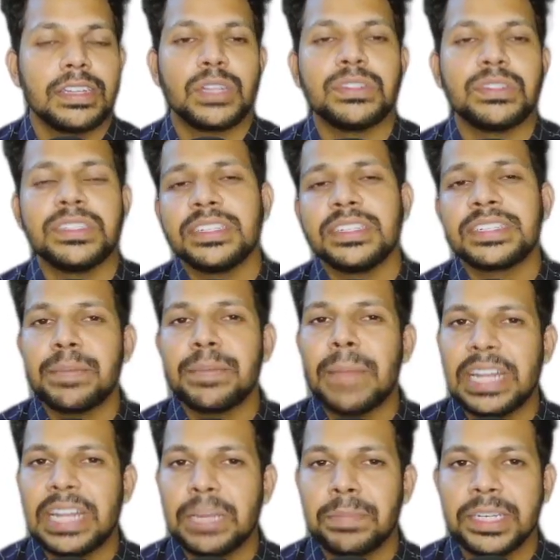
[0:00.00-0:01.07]
Now this is a
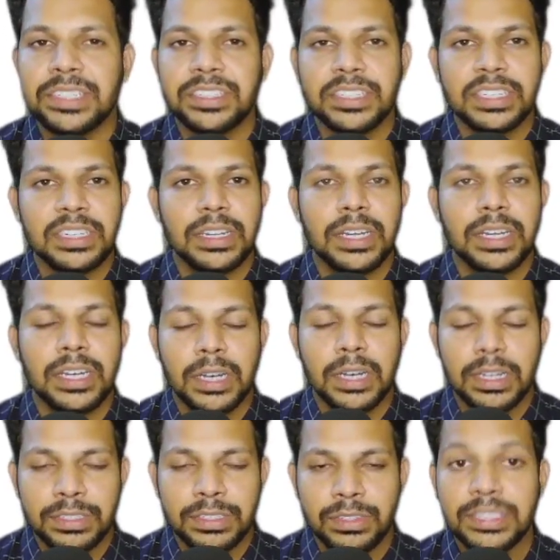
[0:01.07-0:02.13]
schematic picture.
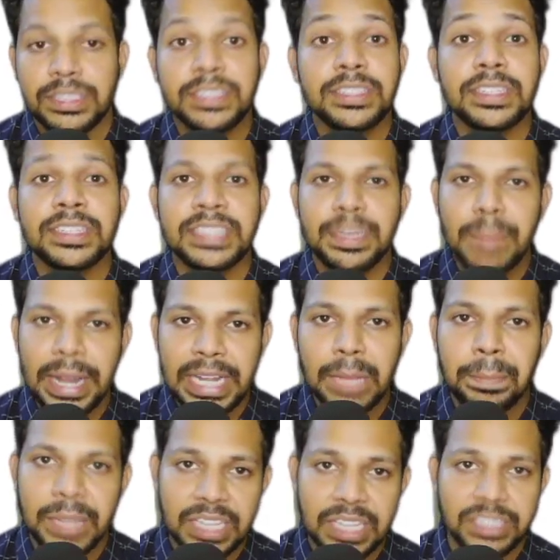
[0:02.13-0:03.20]
This is the
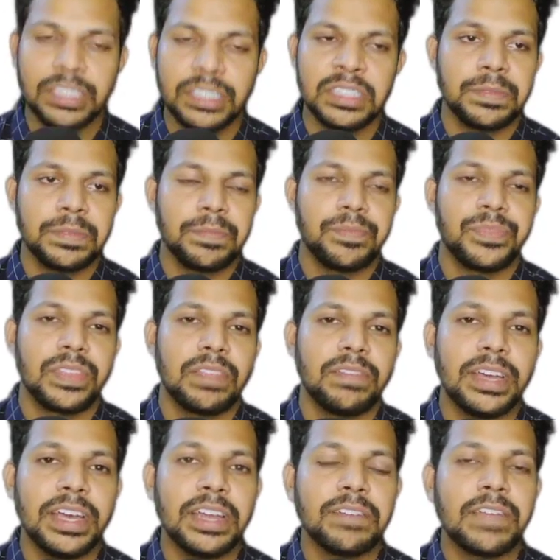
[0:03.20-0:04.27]
schematic picture
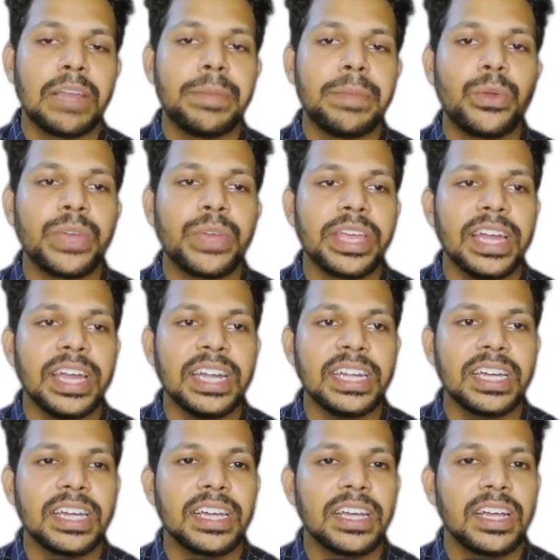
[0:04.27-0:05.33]
where we'll be looking
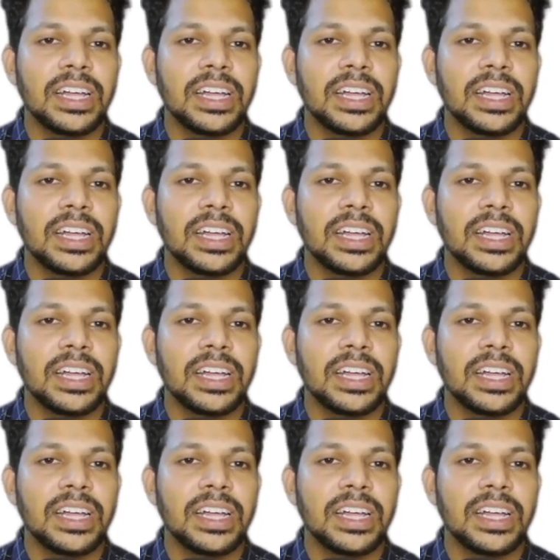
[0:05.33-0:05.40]
at